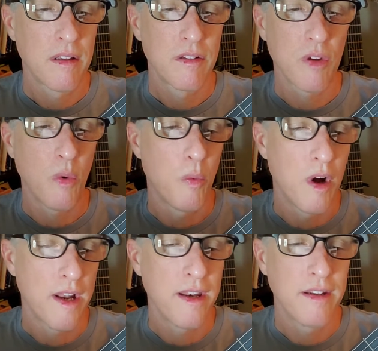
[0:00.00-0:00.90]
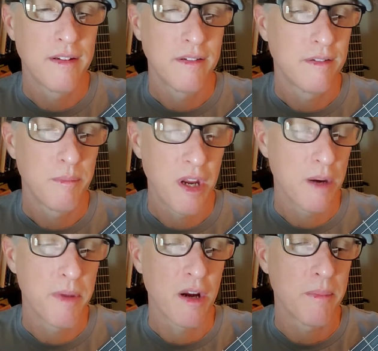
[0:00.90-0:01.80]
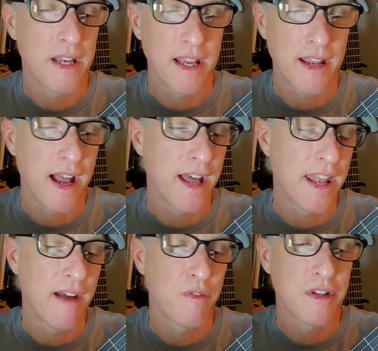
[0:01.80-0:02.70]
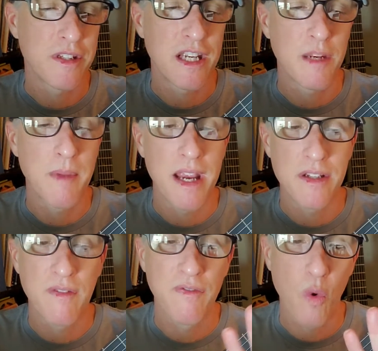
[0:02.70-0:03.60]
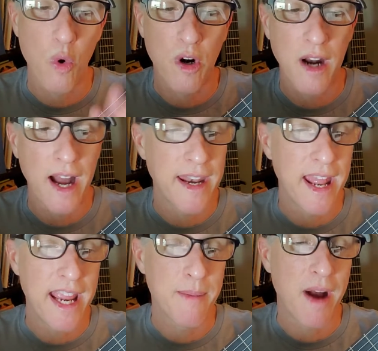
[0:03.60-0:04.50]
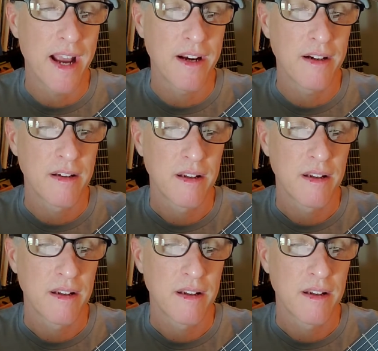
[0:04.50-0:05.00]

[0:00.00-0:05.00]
So one pair, pair, banana on the F with a C in the bass, four on the A minor.